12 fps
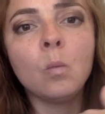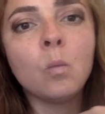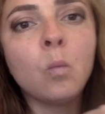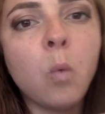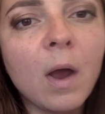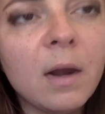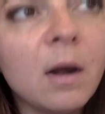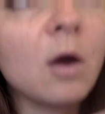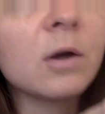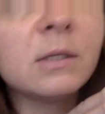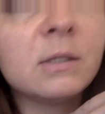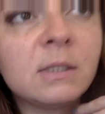what
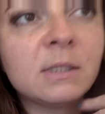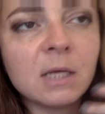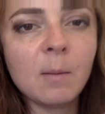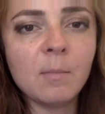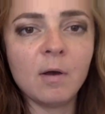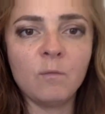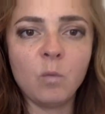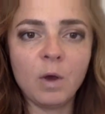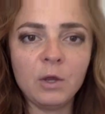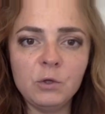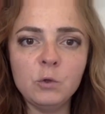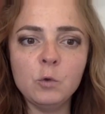are some of
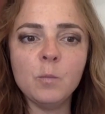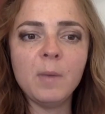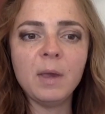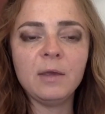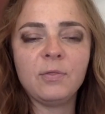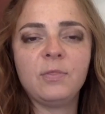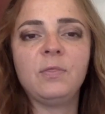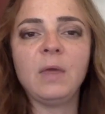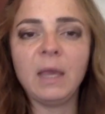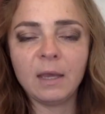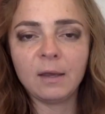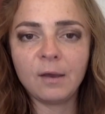what you may
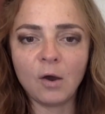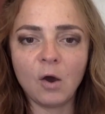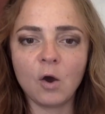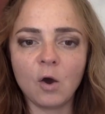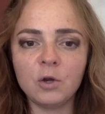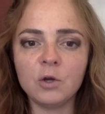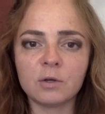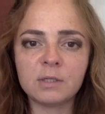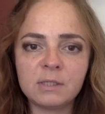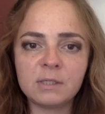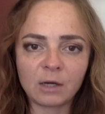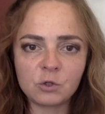think are your
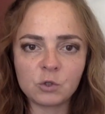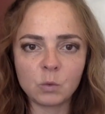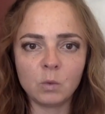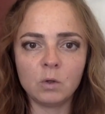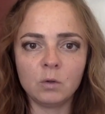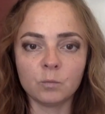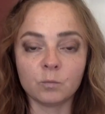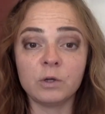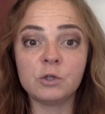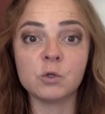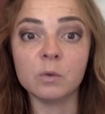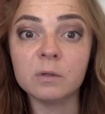sexual
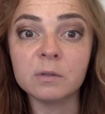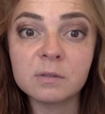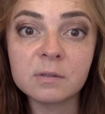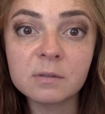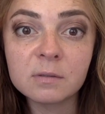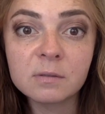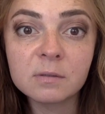rituals?